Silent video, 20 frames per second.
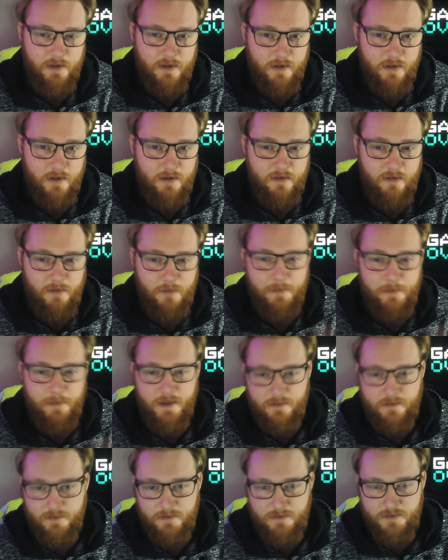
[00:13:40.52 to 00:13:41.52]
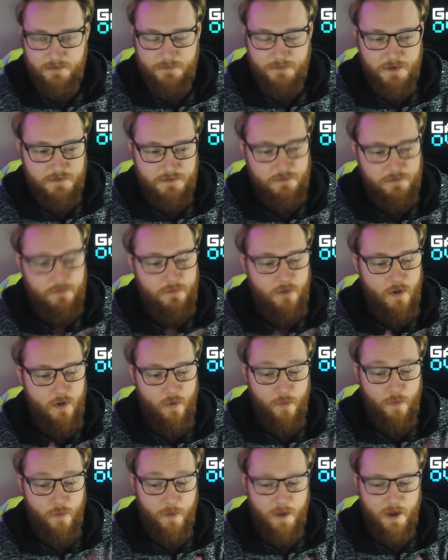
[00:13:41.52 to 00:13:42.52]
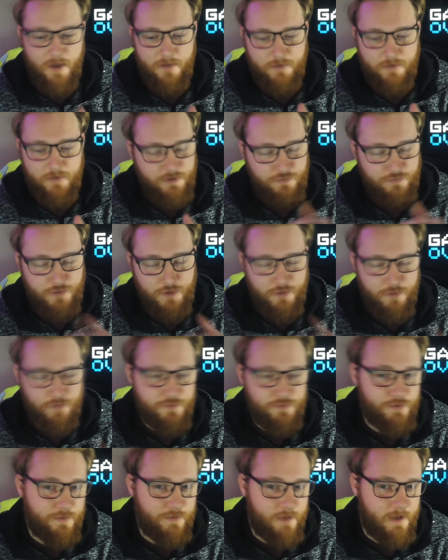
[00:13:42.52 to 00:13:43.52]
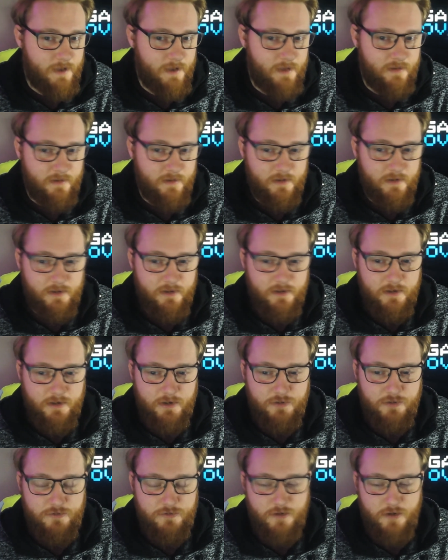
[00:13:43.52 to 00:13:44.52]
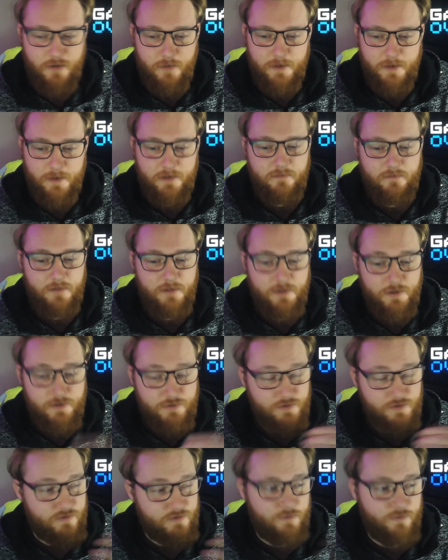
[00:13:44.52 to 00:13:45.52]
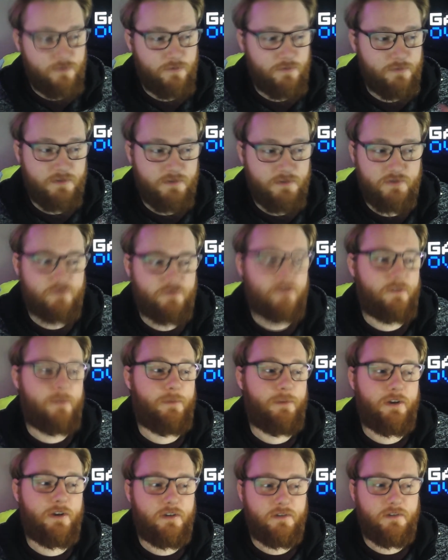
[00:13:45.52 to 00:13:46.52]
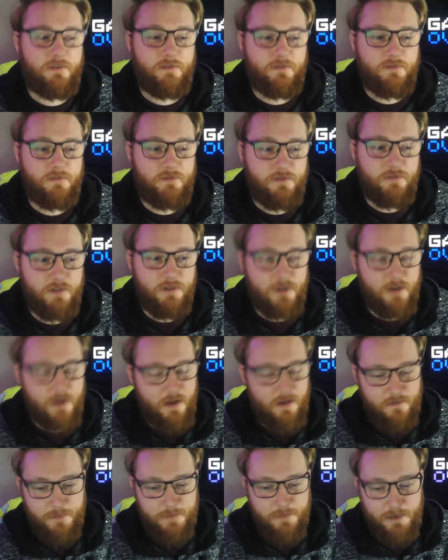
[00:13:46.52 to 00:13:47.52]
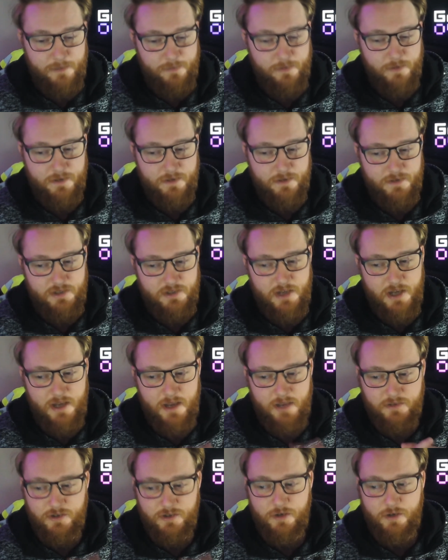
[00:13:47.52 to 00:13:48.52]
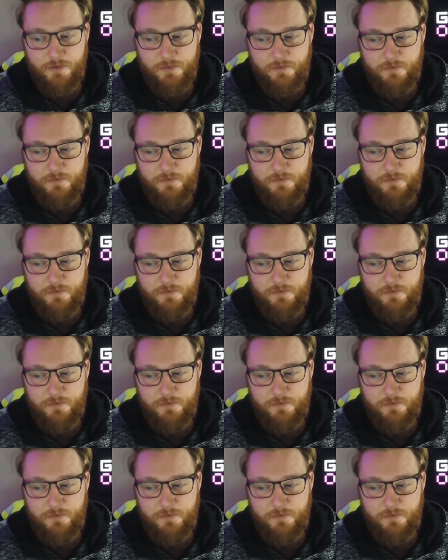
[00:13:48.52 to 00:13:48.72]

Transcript: I'm better than this person or whatever. You don't do that. You go in and you just talk with the streamer and other people in the chat. Don't